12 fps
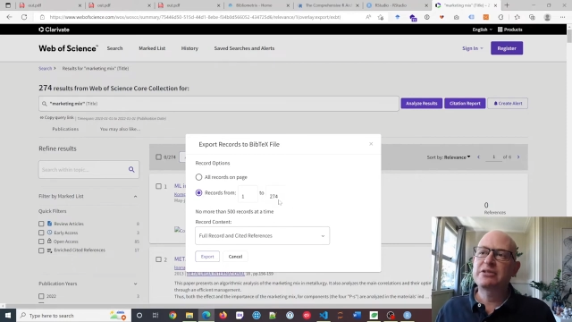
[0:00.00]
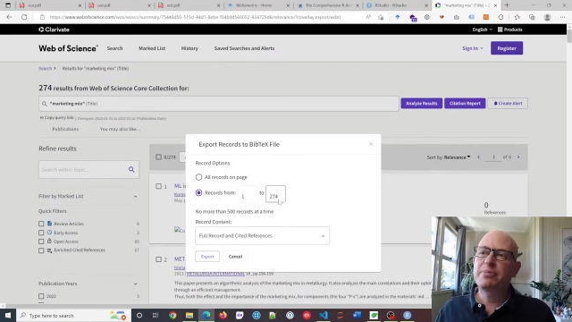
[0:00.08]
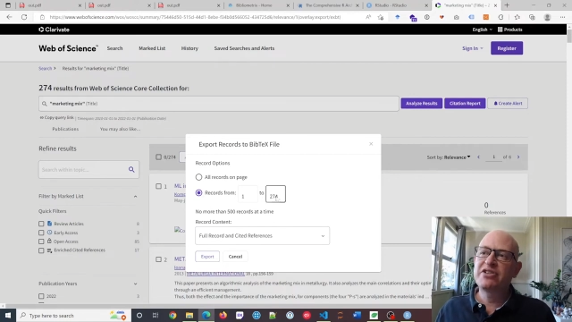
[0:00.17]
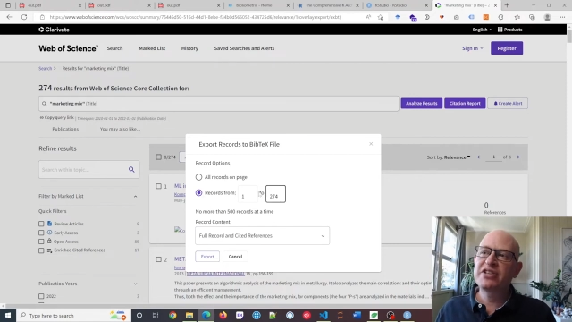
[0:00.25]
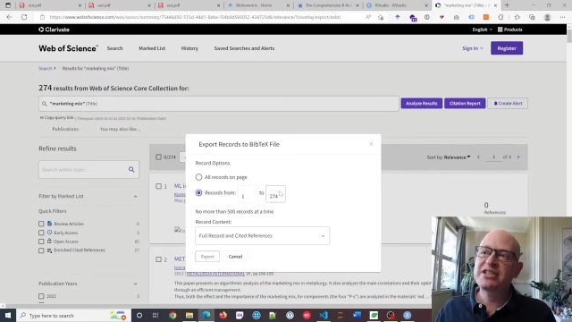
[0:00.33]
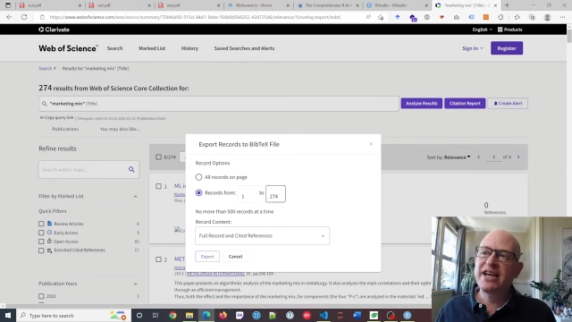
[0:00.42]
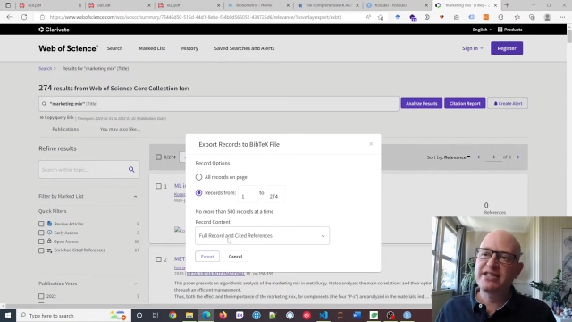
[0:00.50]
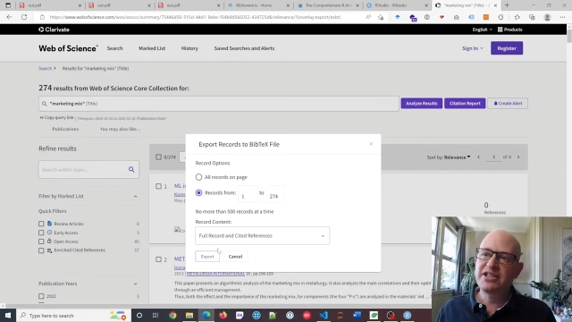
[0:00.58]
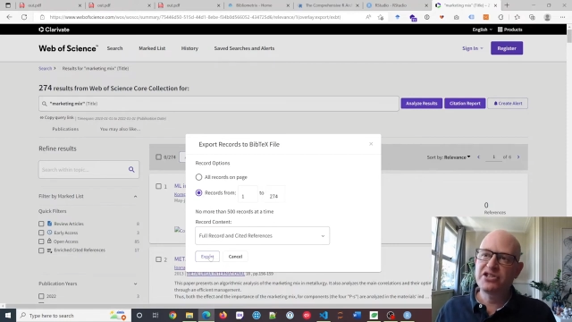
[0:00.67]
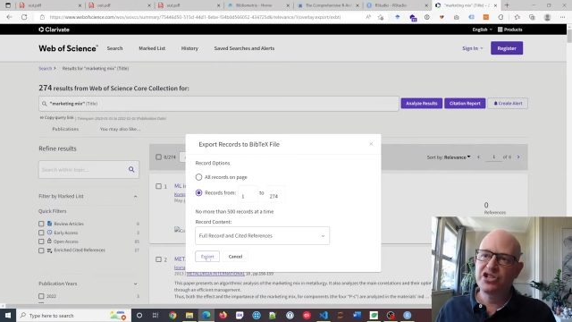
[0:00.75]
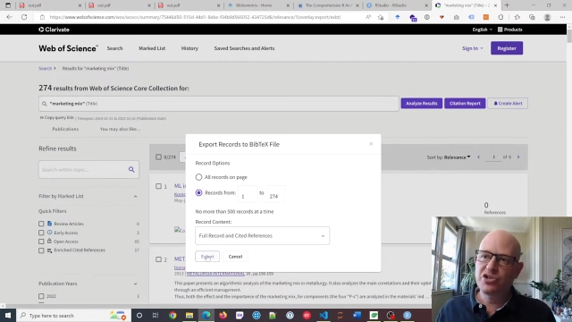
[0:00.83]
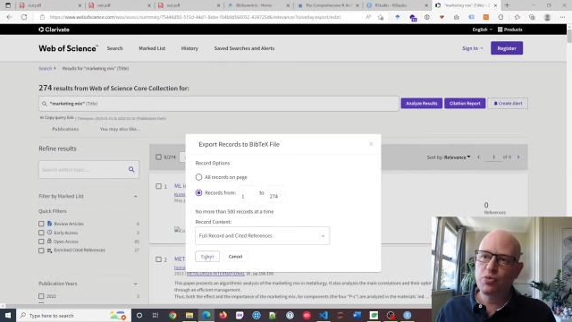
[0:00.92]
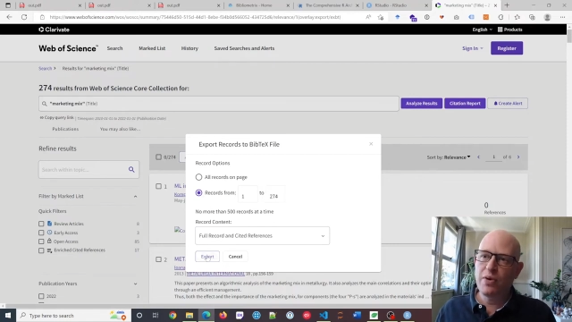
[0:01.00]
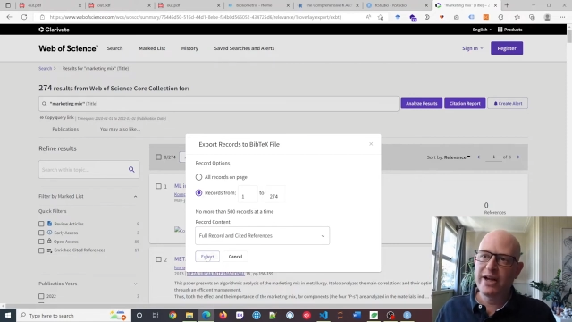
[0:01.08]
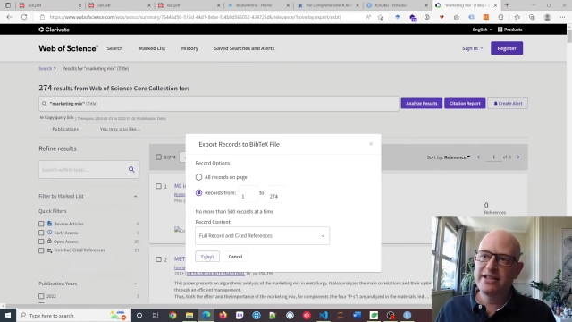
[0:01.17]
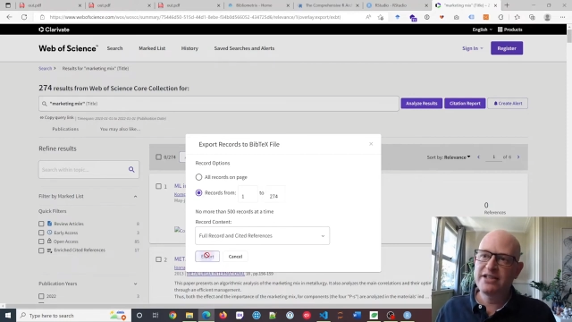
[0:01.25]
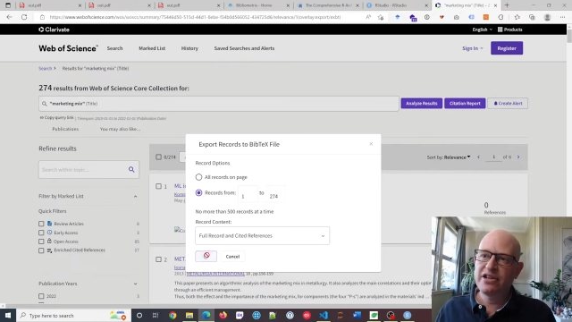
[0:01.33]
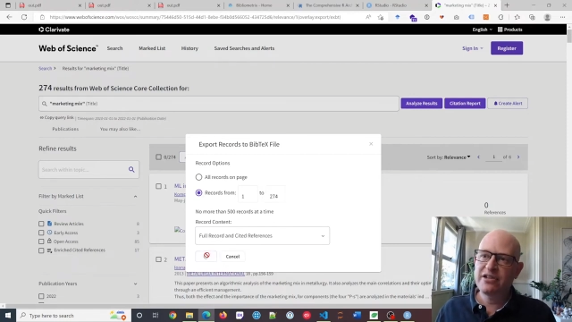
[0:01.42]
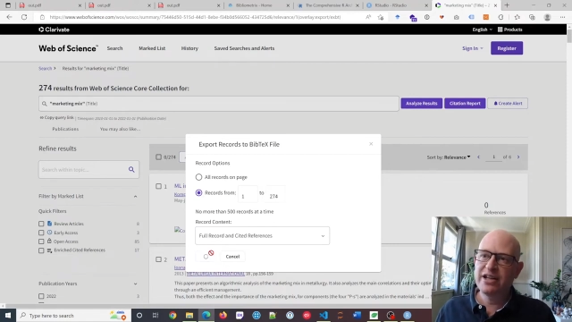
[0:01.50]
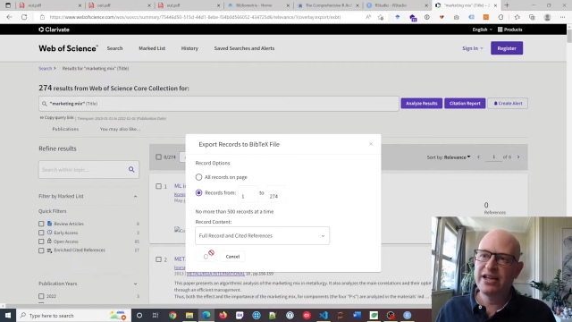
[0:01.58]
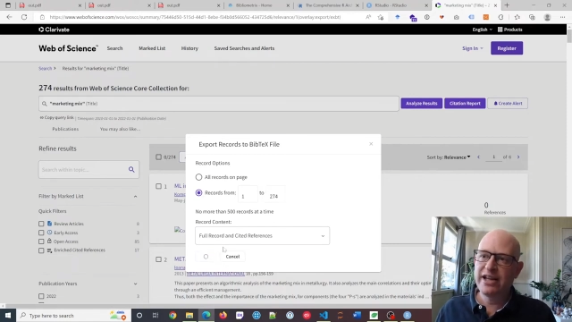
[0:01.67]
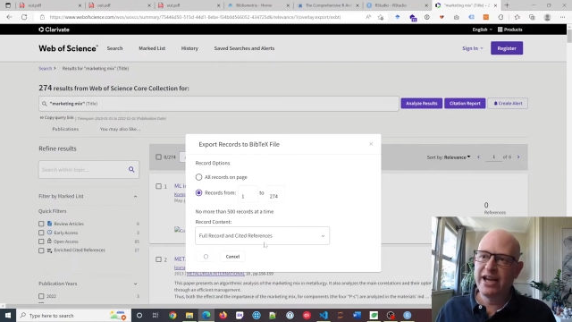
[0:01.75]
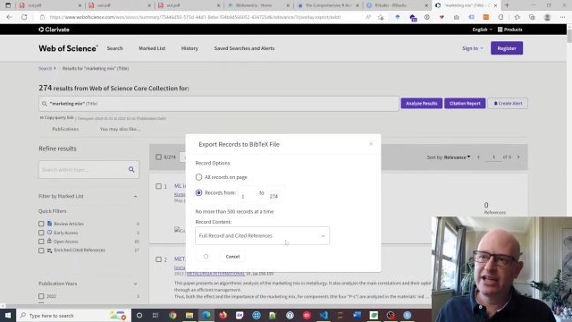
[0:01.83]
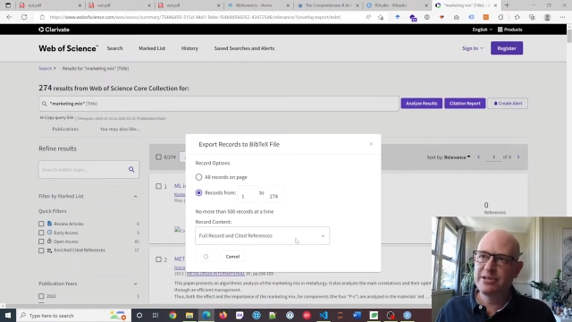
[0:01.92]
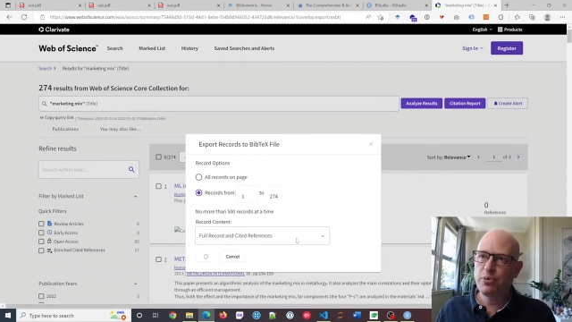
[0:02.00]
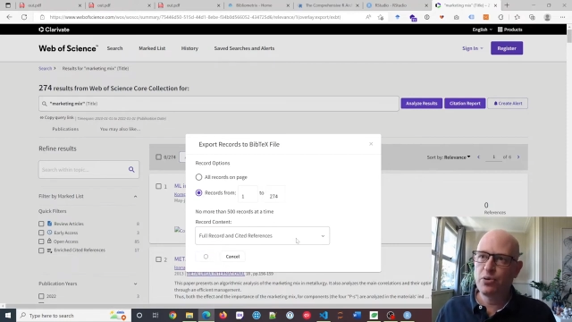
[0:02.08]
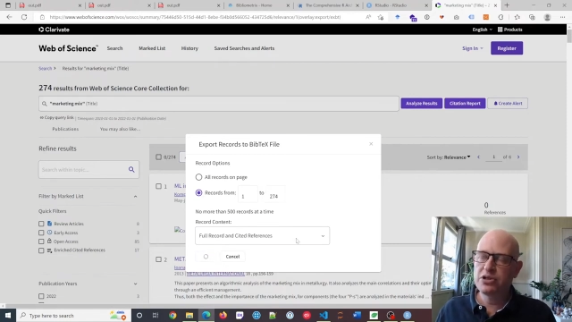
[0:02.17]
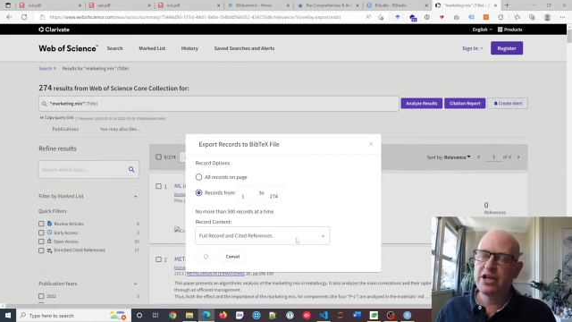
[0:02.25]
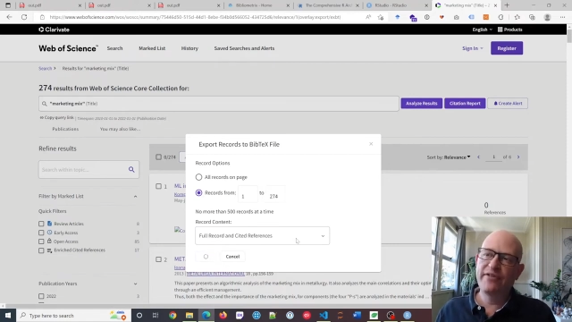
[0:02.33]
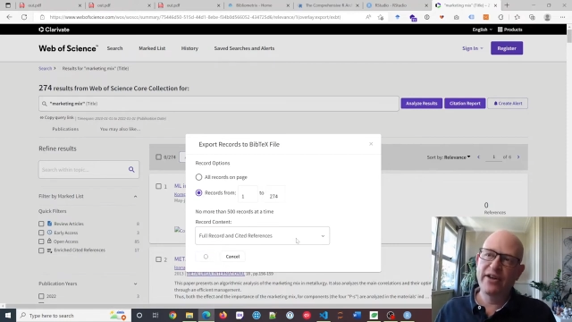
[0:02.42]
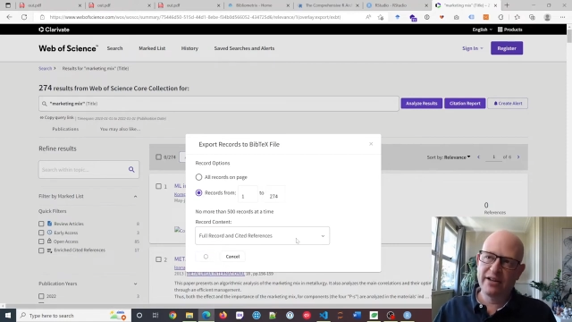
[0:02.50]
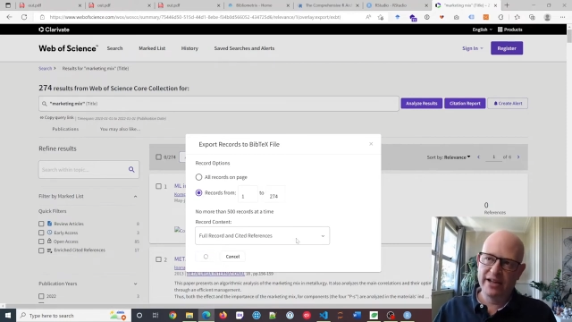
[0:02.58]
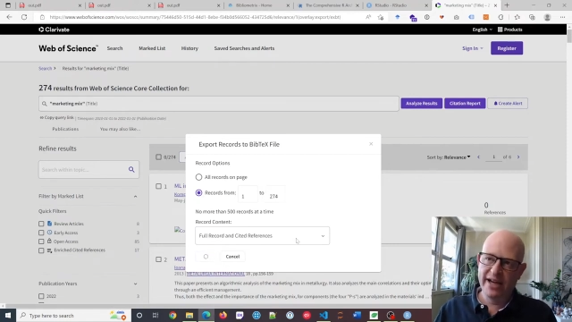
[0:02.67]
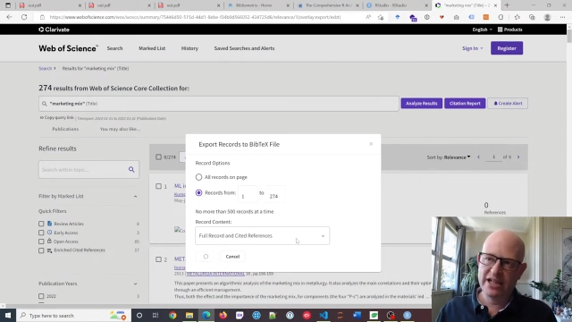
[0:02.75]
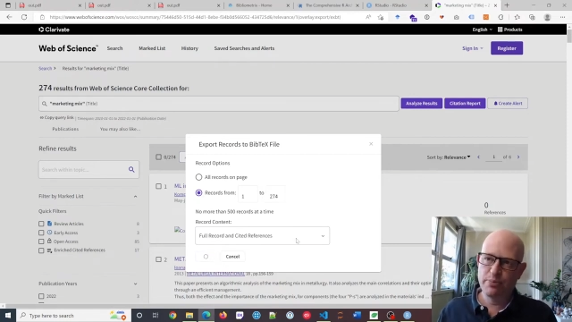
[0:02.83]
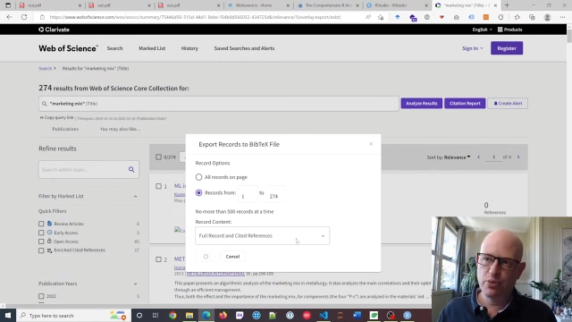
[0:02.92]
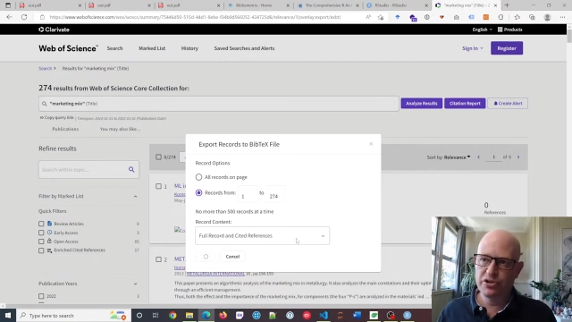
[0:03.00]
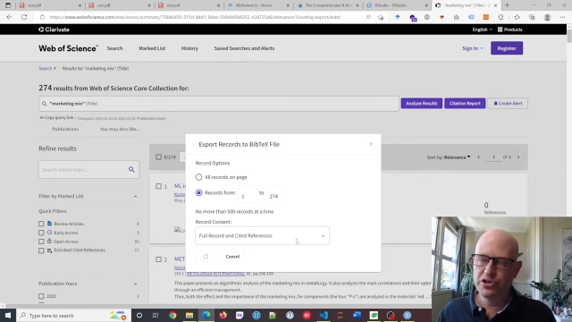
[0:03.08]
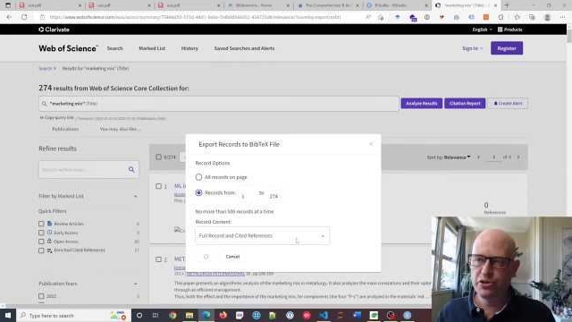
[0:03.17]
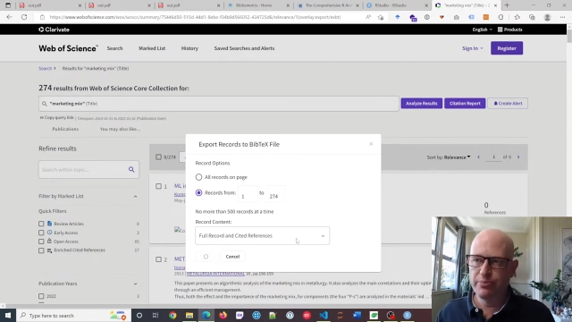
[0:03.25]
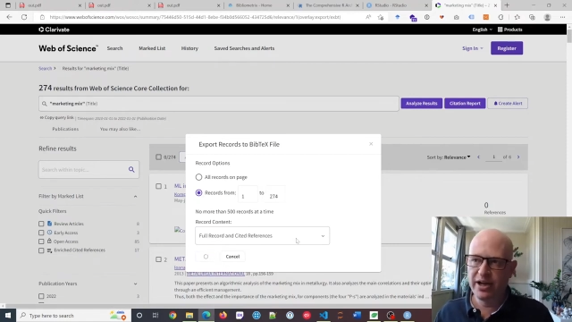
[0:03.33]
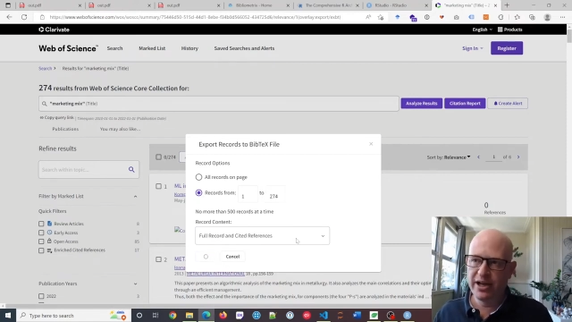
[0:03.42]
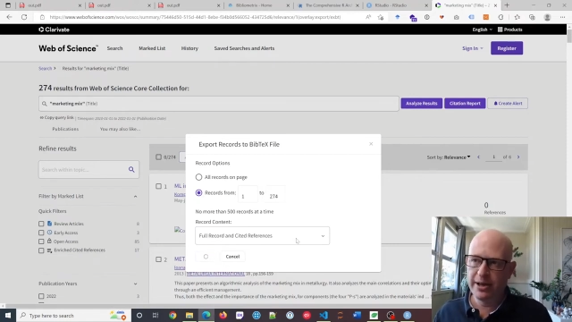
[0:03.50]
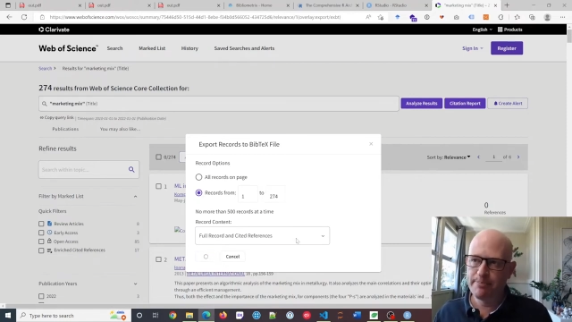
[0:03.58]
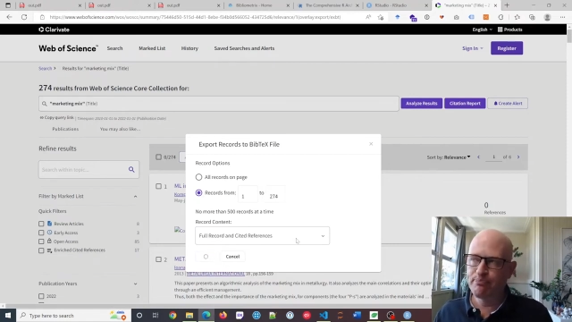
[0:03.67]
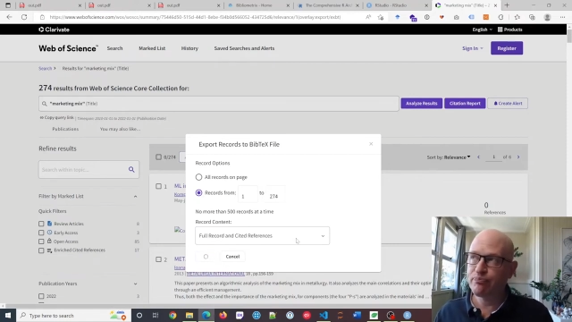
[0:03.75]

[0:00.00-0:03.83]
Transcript: But in this case, it's just one, so I'll click export, and that'll export to my